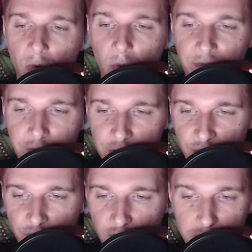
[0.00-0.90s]
Well, first
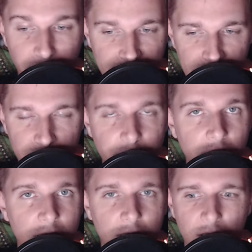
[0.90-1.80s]
of all, Bynum,
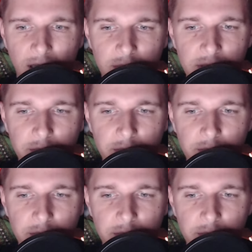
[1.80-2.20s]
I mean,